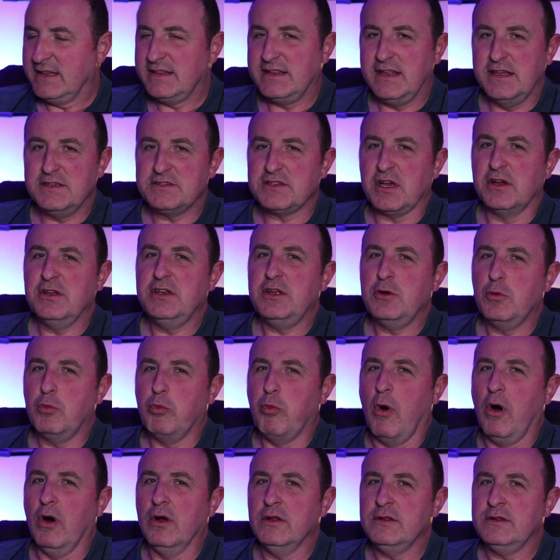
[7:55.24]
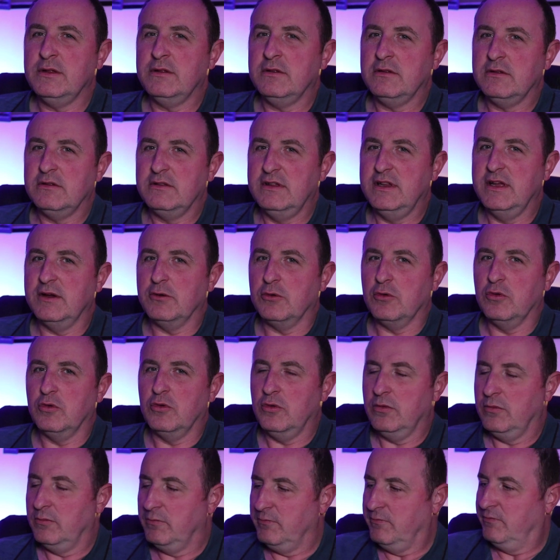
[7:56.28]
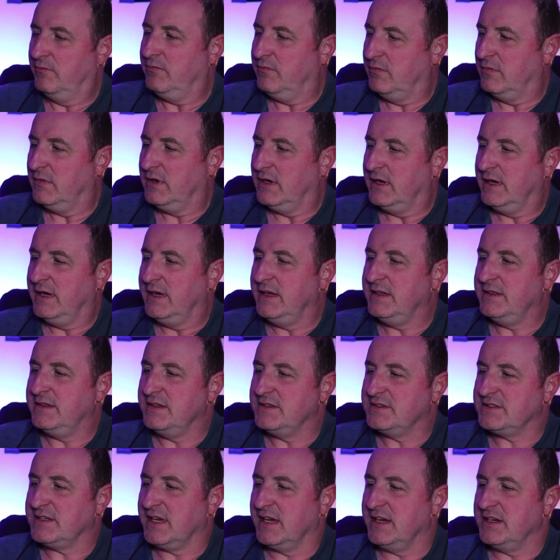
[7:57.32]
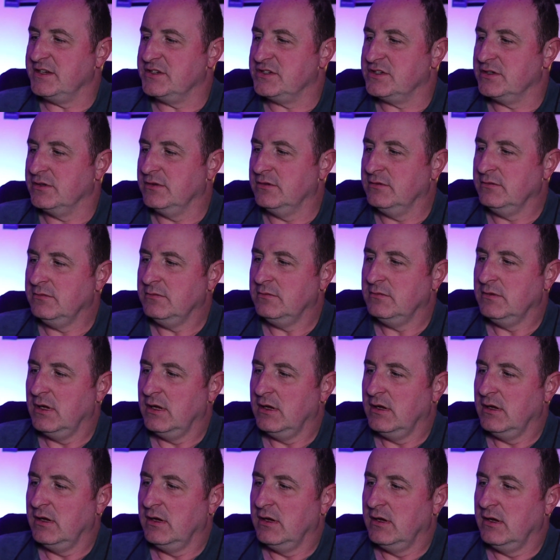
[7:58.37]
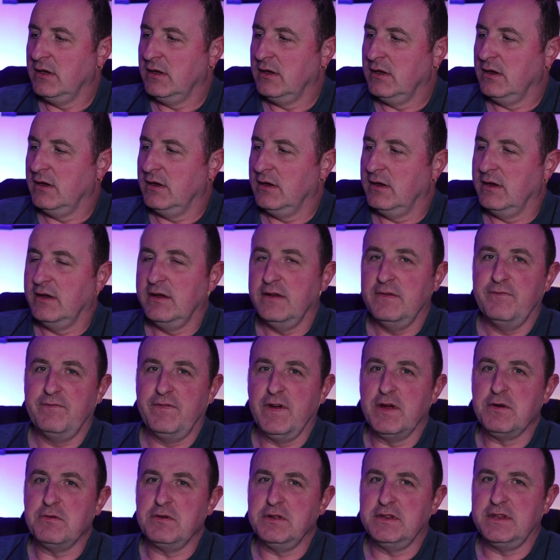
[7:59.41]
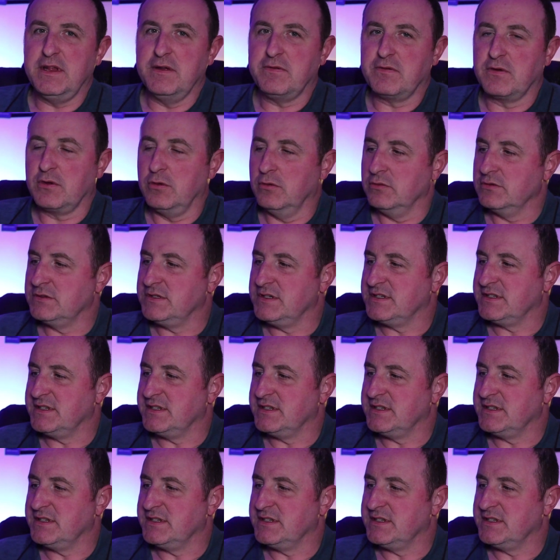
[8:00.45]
there's only one little indentation. Very difficult to